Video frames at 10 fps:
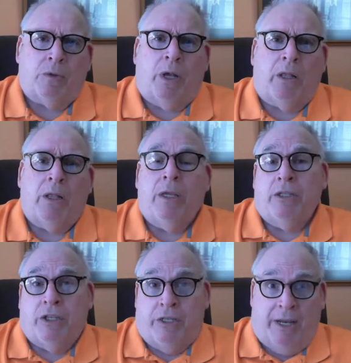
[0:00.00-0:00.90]
Well,
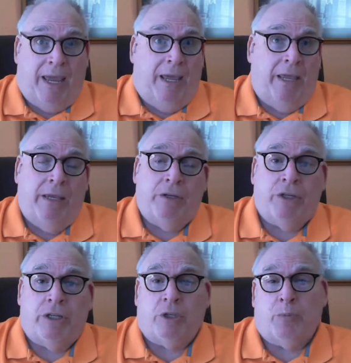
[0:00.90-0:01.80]
today
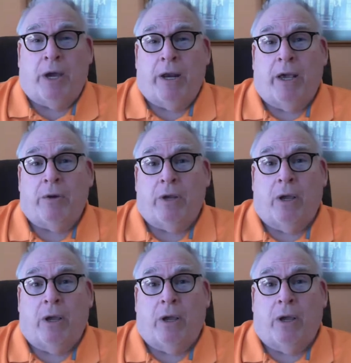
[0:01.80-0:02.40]
she has brought out